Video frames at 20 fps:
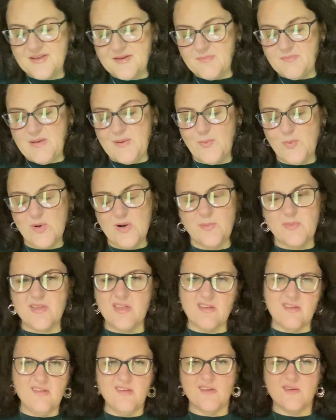people wouldn't be
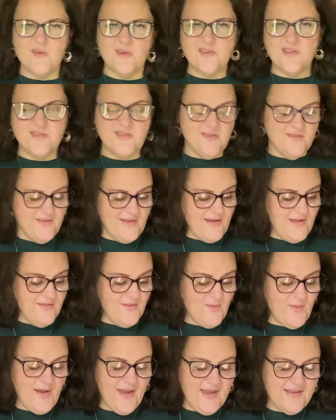like, ugh, why'd you choose that?
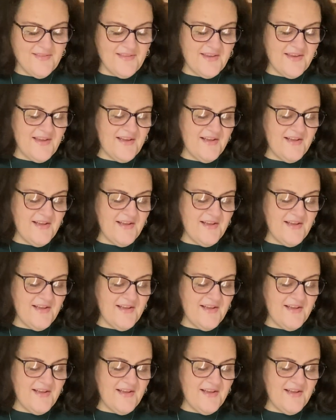So I had like